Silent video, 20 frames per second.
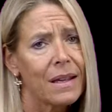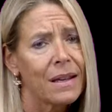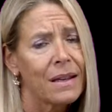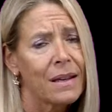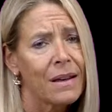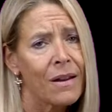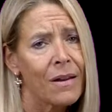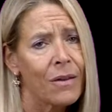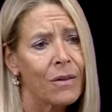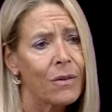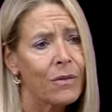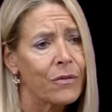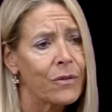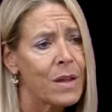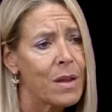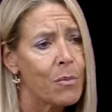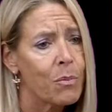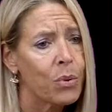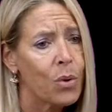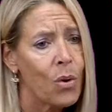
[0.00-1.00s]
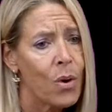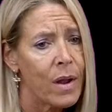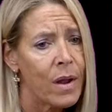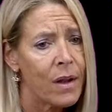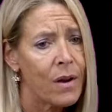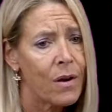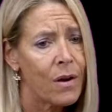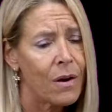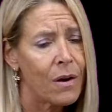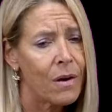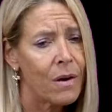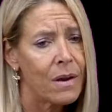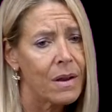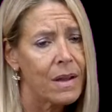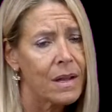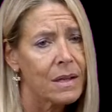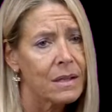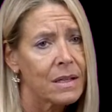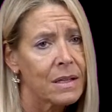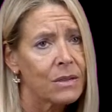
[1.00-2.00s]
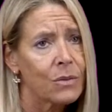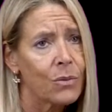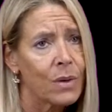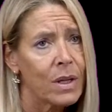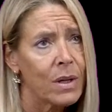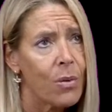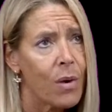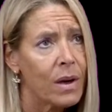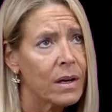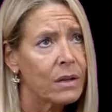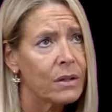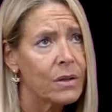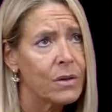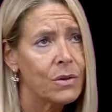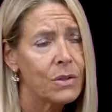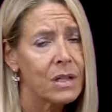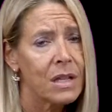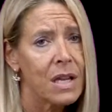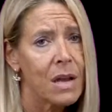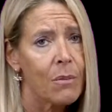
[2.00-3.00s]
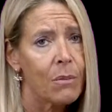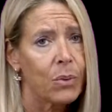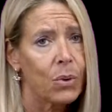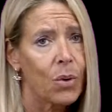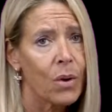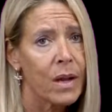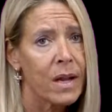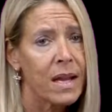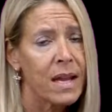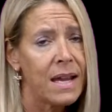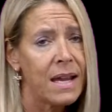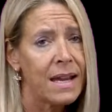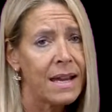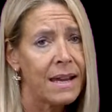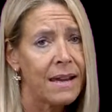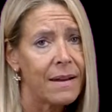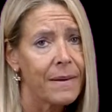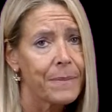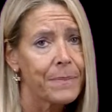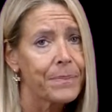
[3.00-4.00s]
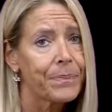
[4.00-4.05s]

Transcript: If the employer doesn't really want to lose the employee,